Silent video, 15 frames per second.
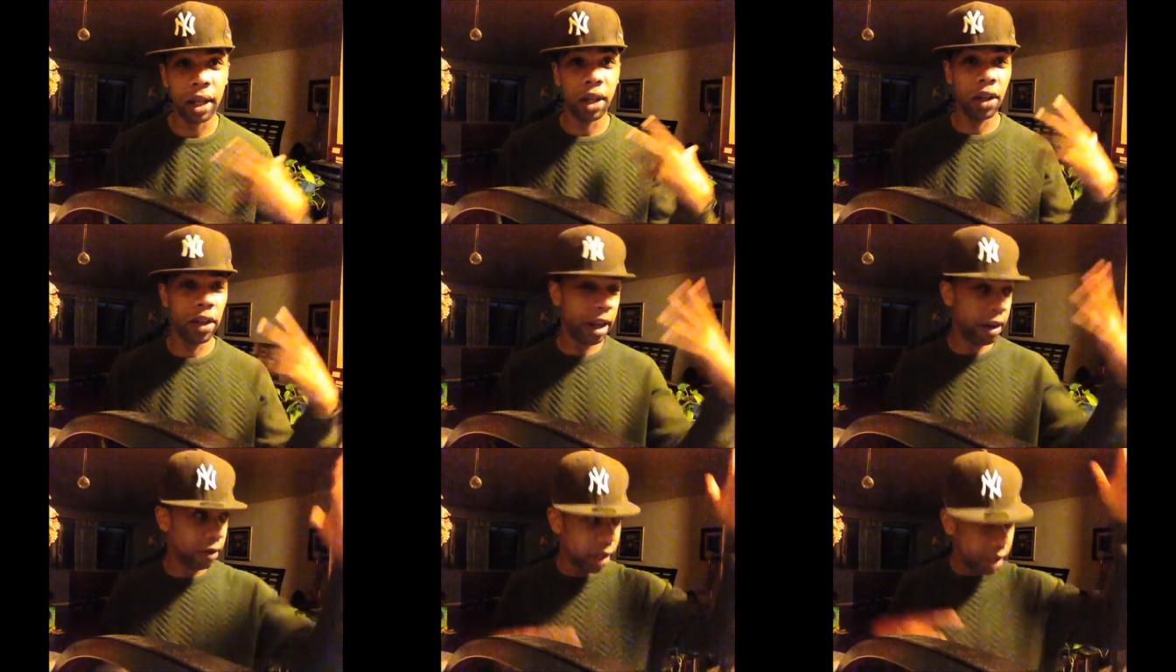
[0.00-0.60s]
all
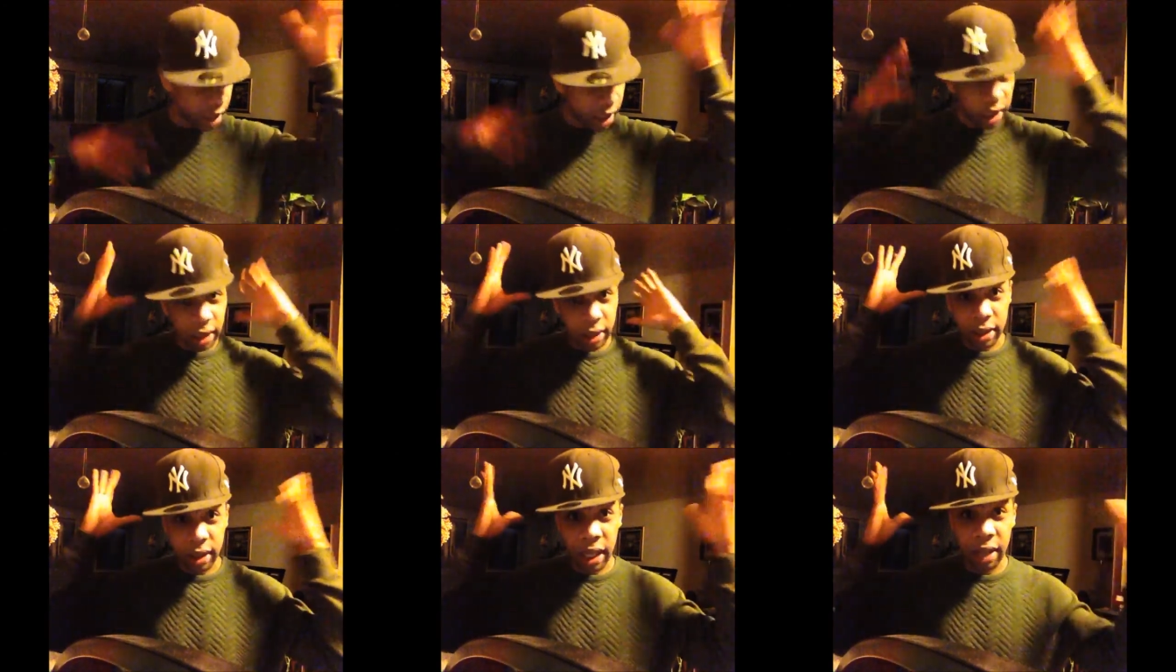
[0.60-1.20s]
everything
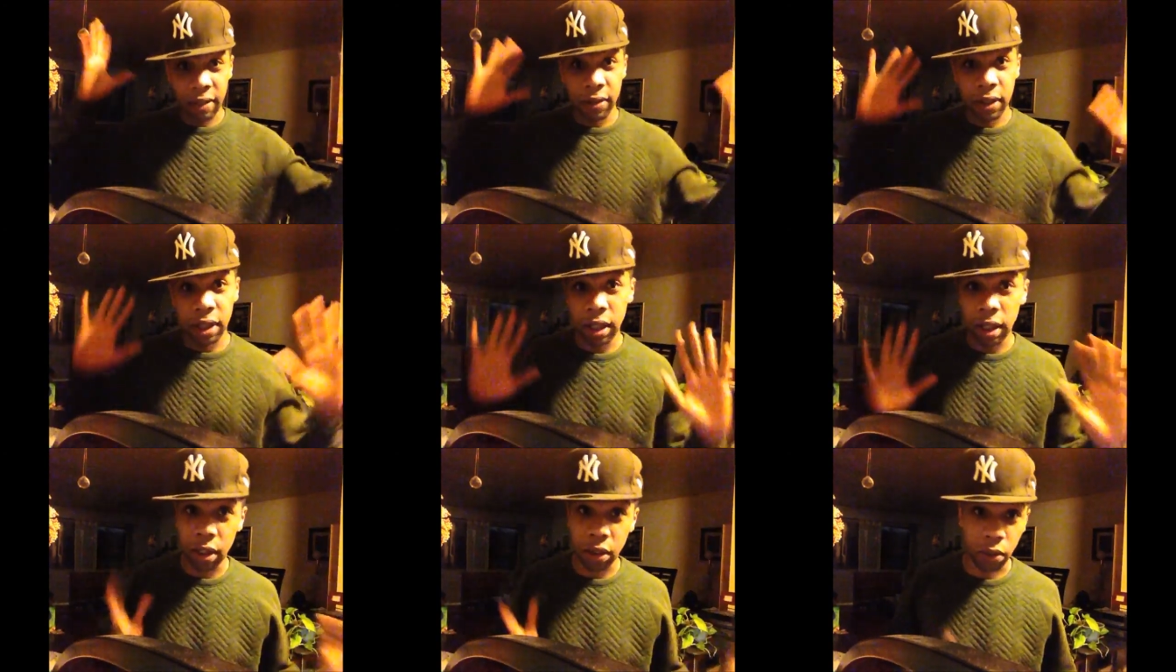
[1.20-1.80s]
is caving
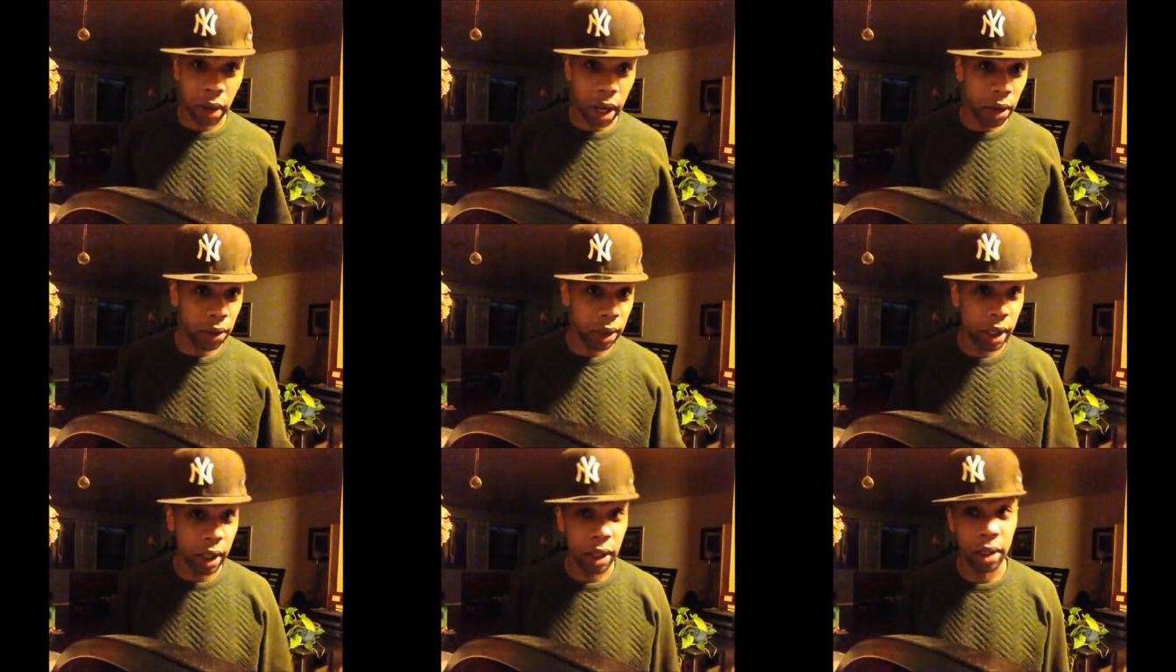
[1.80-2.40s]
in
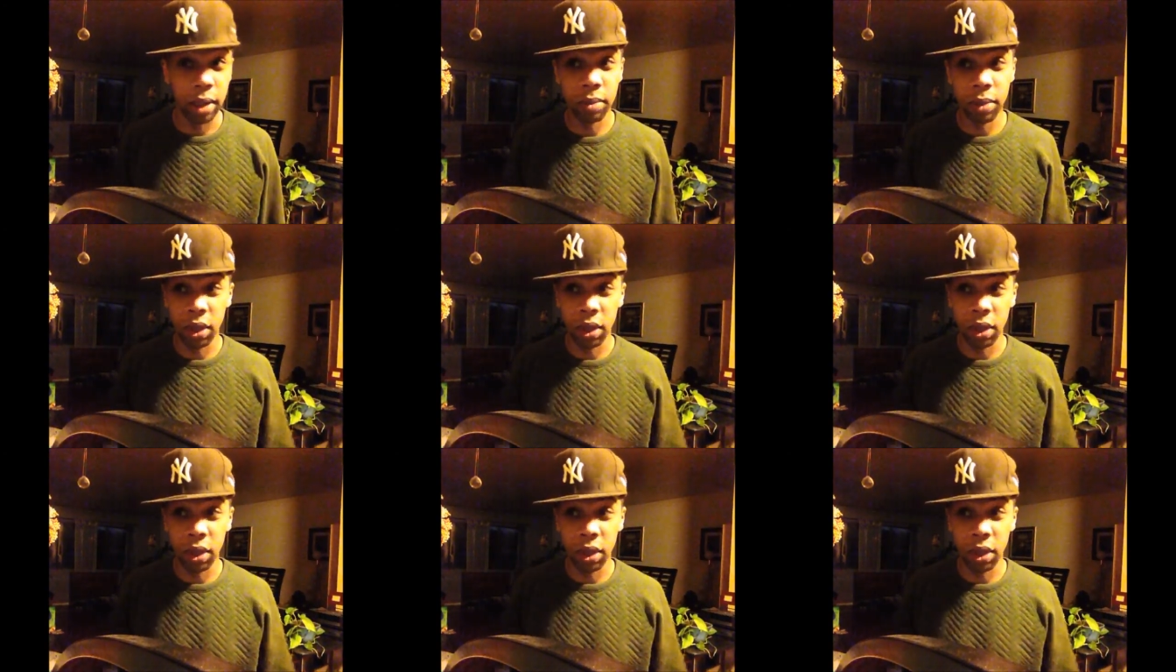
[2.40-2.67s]
around him.